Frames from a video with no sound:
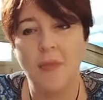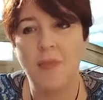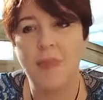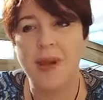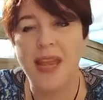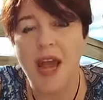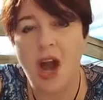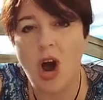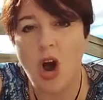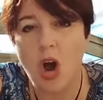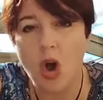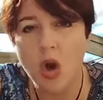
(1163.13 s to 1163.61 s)

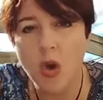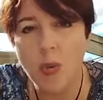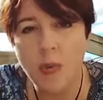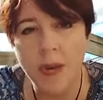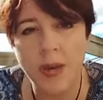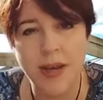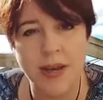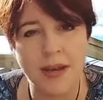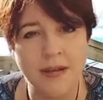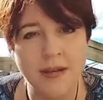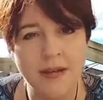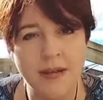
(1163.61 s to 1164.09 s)
be
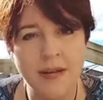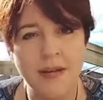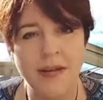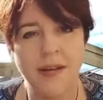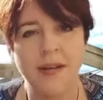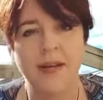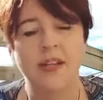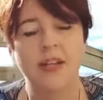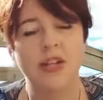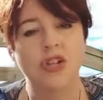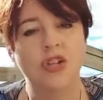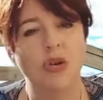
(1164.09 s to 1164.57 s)
open
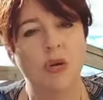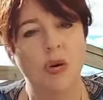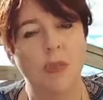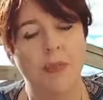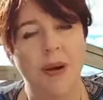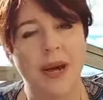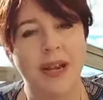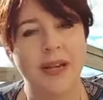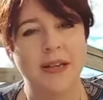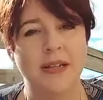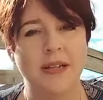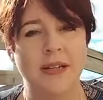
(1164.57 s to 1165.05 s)
to
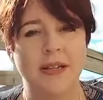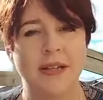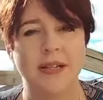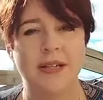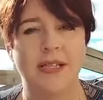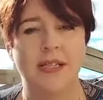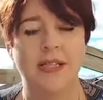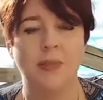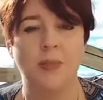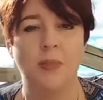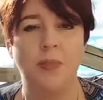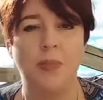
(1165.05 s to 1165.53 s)

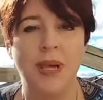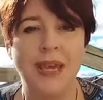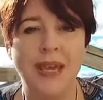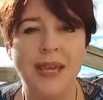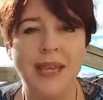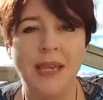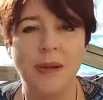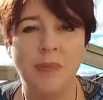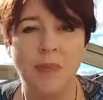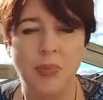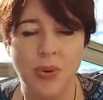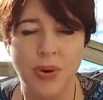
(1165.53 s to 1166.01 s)
abundance
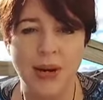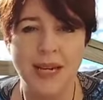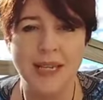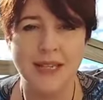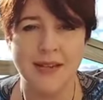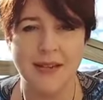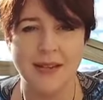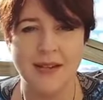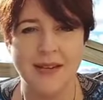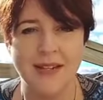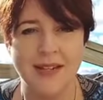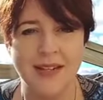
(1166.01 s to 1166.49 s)
being
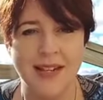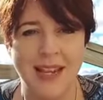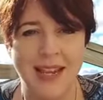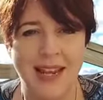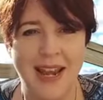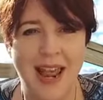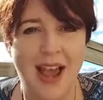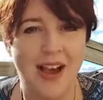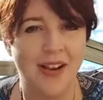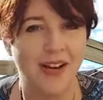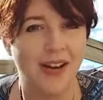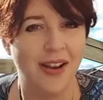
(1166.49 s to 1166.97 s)
present
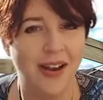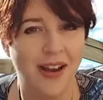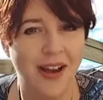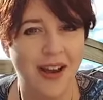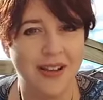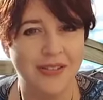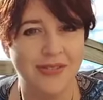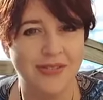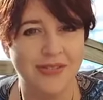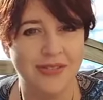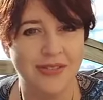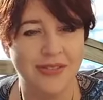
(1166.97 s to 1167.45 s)
in our
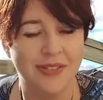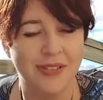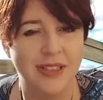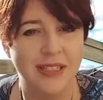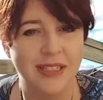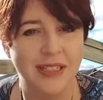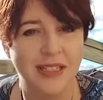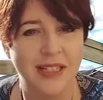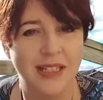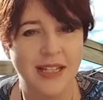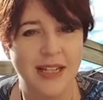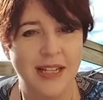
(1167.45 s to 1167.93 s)
life.
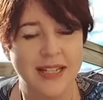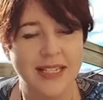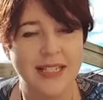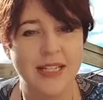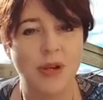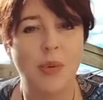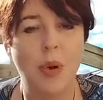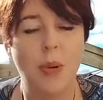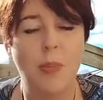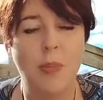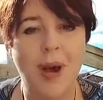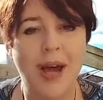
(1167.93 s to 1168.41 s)

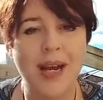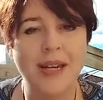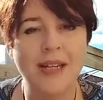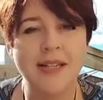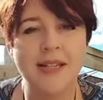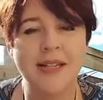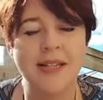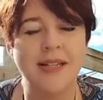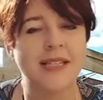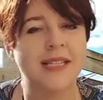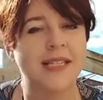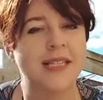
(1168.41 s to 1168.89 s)
So
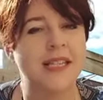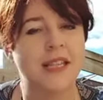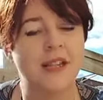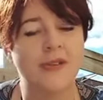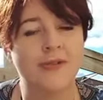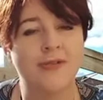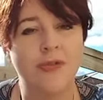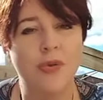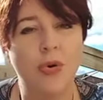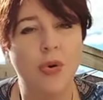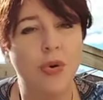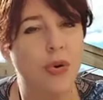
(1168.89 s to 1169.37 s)
abundance in the
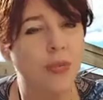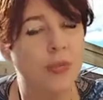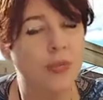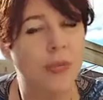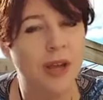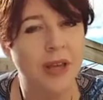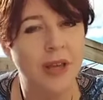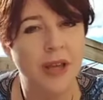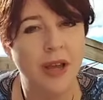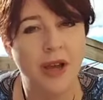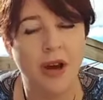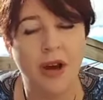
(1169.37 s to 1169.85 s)
form
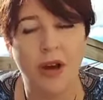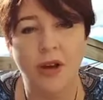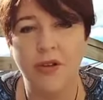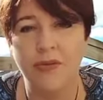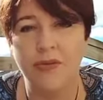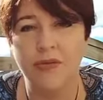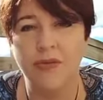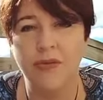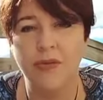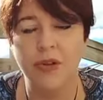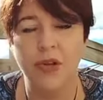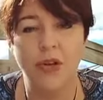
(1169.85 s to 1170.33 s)

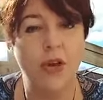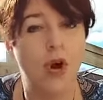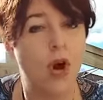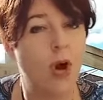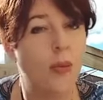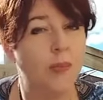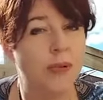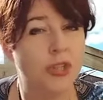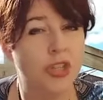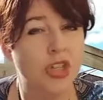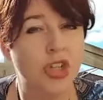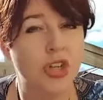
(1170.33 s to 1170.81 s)
of
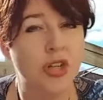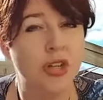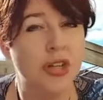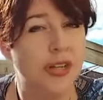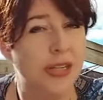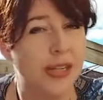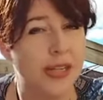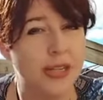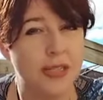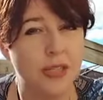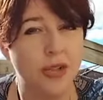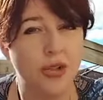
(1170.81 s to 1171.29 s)

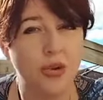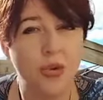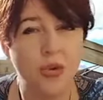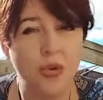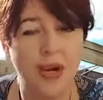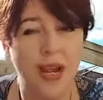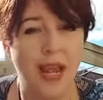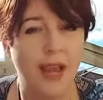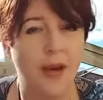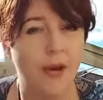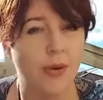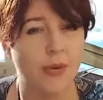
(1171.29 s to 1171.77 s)
opportunities,
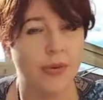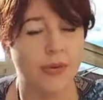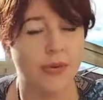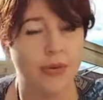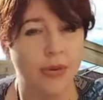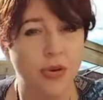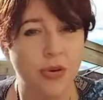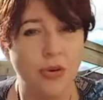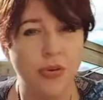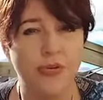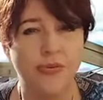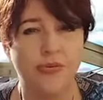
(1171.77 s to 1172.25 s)
good health,
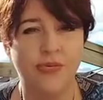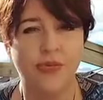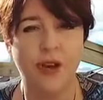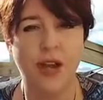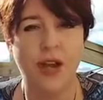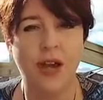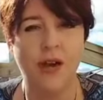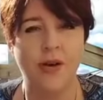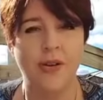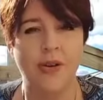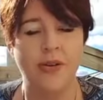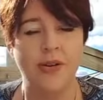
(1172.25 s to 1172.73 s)
good
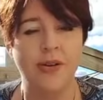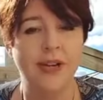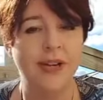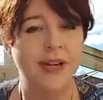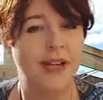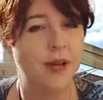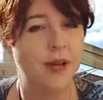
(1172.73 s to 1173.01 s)
flow,